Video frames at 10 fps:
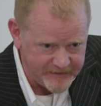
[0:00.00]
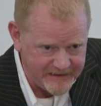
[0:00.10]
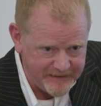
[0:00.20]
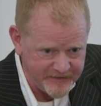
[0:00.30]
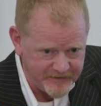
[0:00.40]

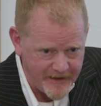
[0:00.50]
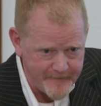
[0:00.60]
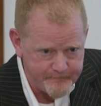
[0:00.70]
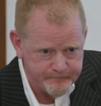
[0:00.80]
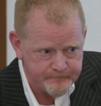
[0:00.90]
million
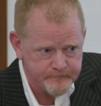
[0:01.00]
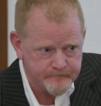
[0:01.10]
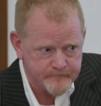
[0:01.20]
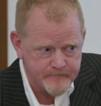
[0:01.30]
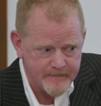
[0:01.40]
EBITDA,
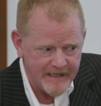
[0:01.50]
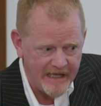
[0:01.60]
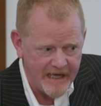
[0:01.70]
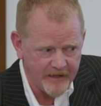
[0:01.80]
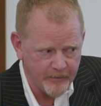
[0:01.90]

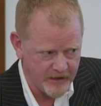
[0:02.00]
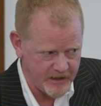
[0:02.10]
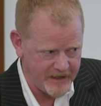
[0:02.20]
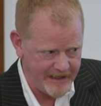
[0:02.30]
and our market